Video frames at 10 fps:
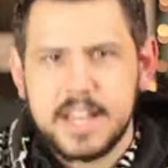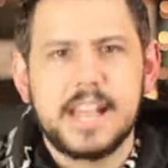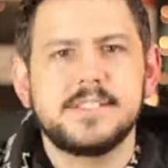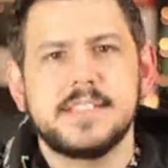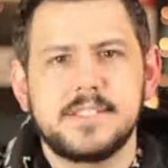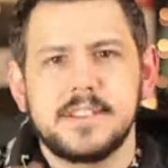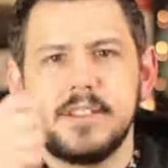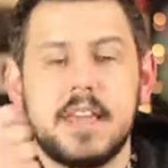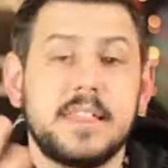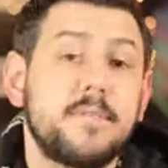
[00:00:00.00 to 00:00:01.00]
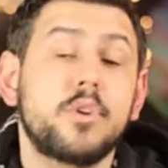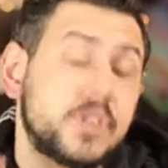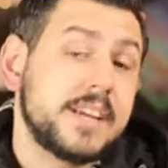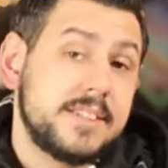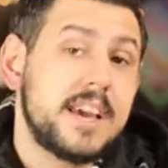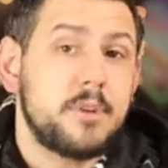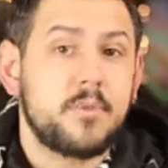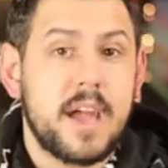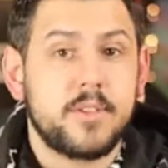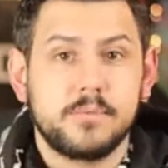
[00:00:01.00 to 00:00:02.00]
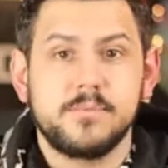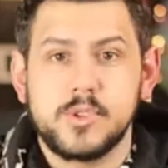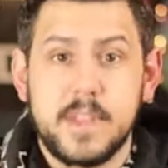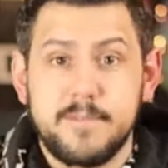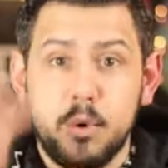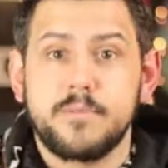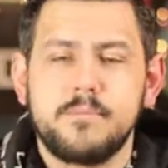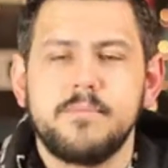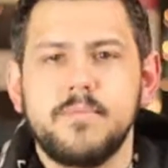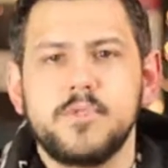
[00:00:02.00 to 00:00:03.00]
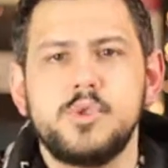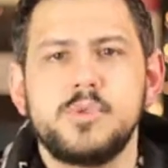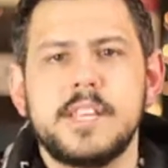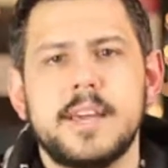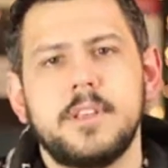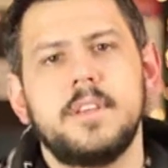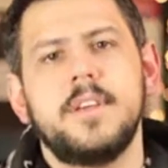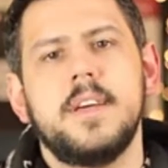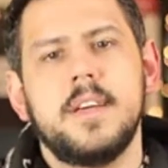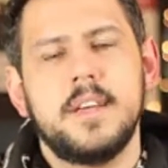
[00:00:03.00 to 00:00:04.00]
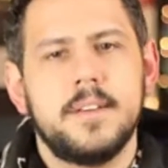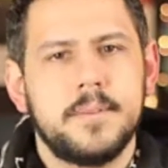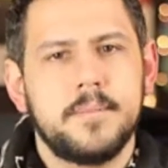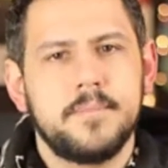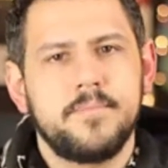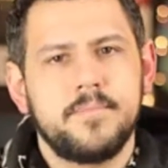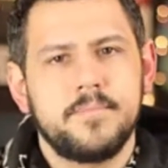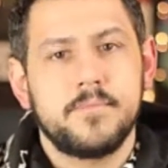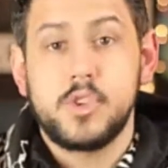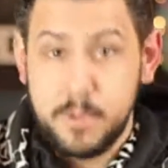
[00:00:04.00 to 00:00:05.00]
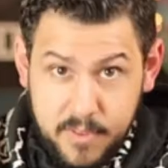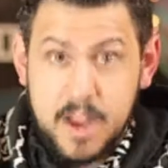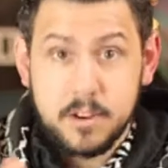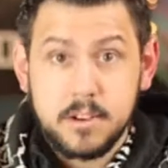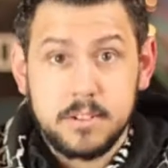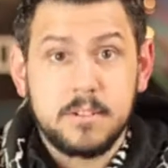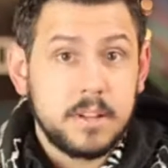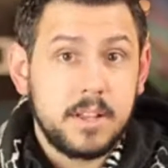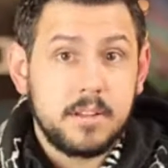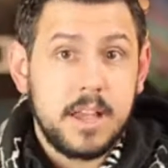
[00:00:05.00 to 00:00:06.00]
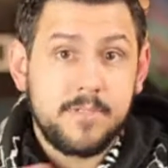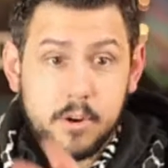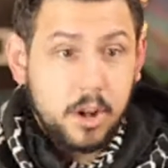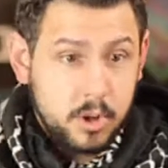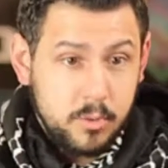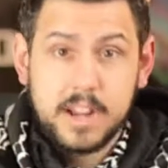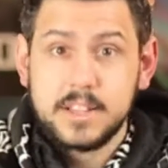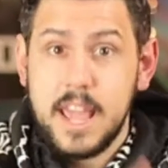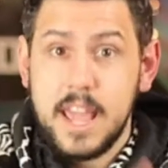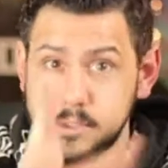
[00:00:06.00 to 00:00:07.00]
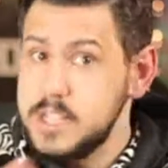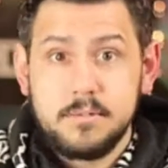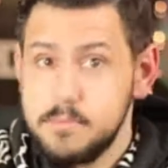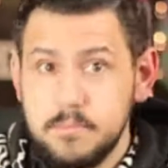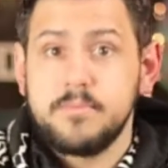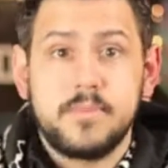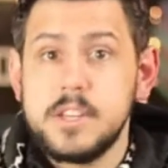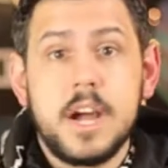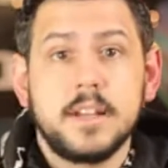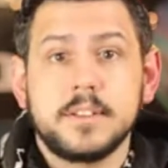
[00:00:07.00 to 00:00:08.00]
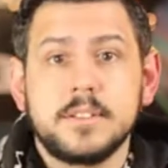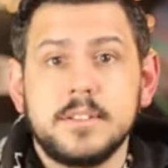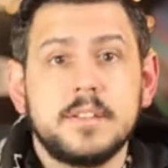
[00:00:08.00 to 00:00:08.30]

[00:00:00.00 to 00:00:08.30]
against this, they voted to condemn it, rather. So they voted to condemn it. To be fair, if I recall correctly, AOC did not.